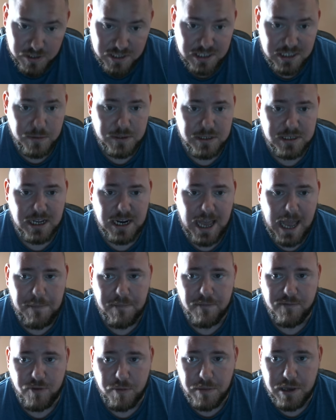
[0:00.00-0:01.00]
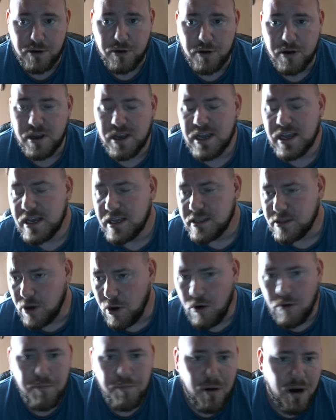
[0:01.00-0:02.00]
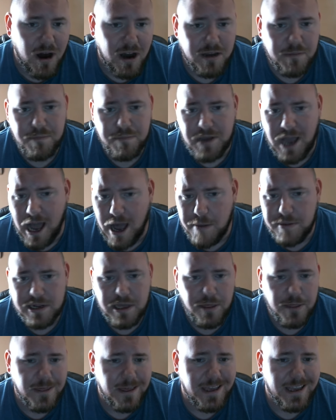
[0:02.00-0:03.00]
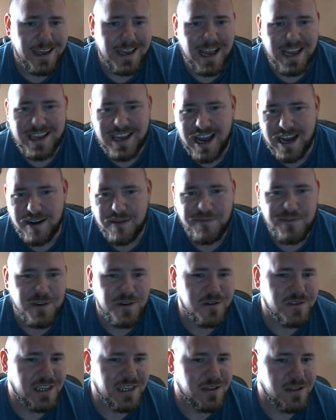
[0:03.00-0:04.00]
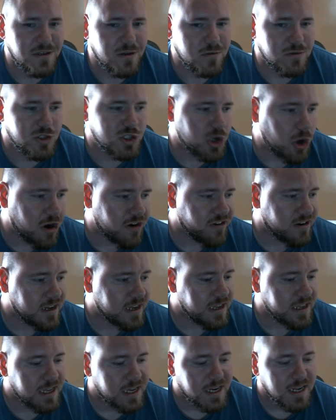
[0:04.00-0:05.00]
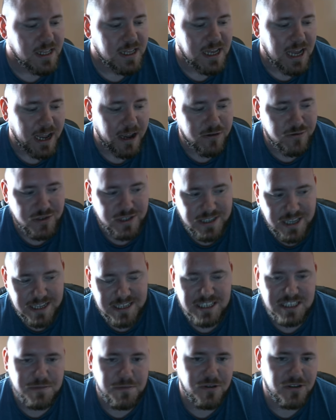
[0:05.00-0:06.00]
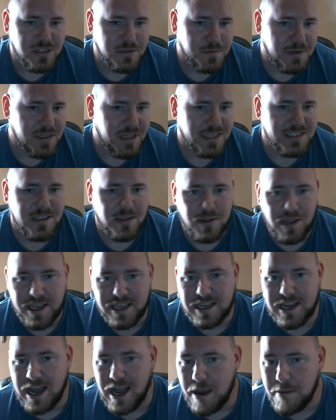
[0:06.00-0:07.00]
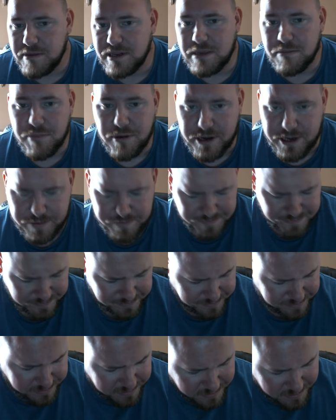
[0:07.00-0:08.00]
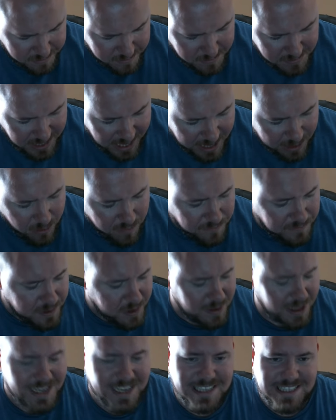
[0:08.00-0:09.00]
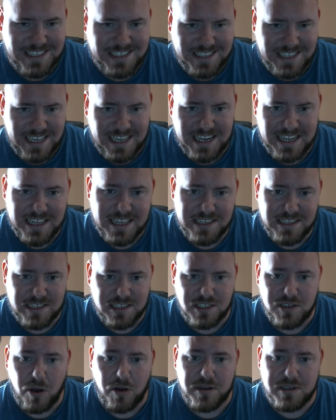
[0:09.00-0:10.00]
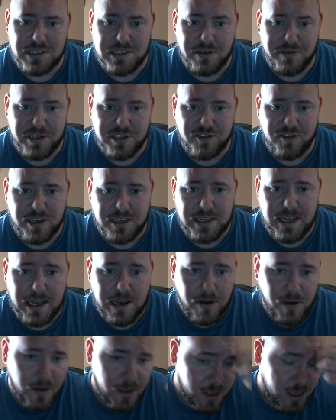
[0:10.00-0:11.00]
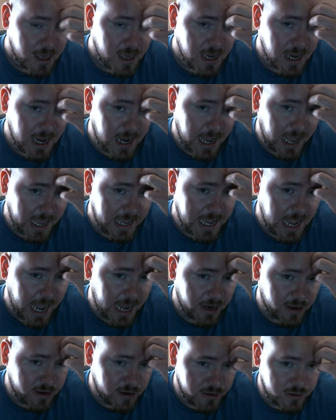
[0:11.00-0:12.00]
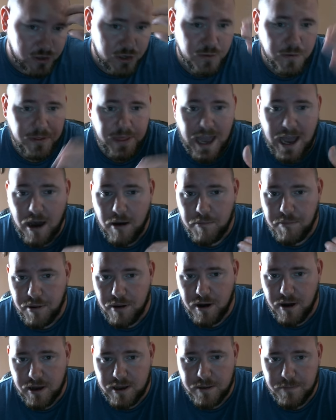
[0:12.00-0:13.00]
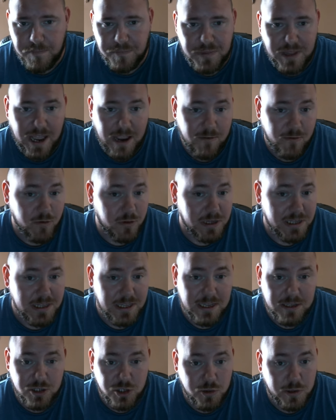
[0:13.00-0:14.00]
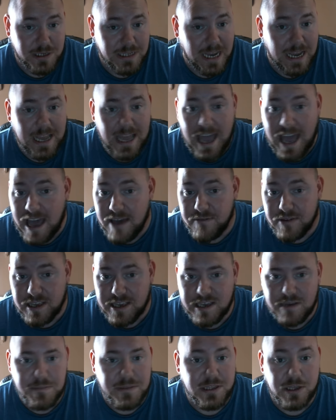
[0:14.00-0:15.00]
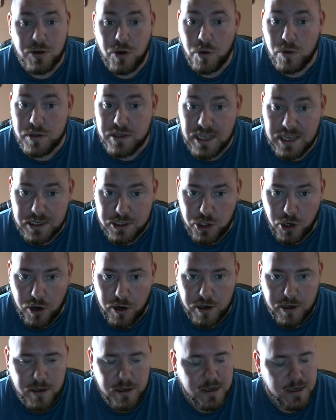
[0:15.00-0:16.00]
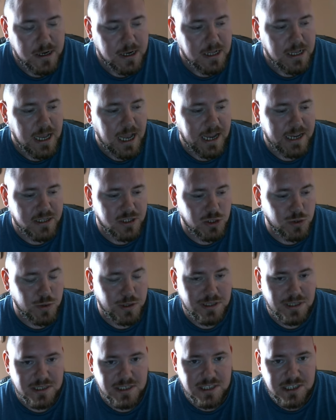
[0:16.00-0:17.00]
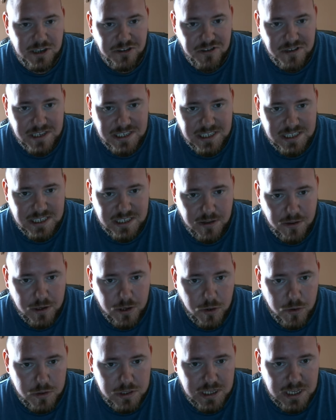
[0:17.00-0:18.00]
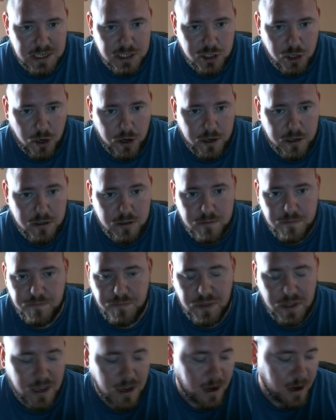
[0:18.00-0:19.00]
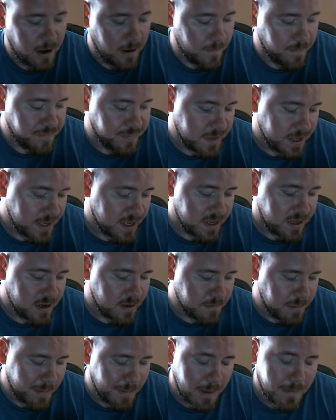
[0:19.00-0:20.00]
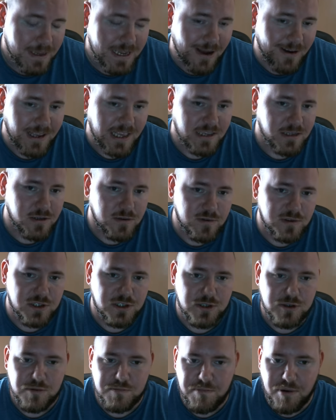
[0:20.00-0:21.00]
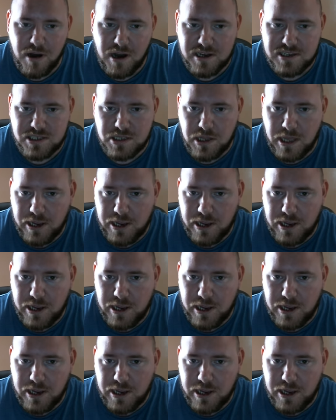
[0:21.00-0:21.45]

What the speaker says: want to see what's going to happen from here. The whole Puck comedy thing, I kind of feel is a little jarring. I understand he's supposed to be like the light comedy, but I don't feel like it's needed in this Dark series right now. I kind of could do without Puck. I really enjoyed not having him in the Golden Age arc. I enjoyed the seriousness of the Golden Age arc. But maybe I'll get used to Puck's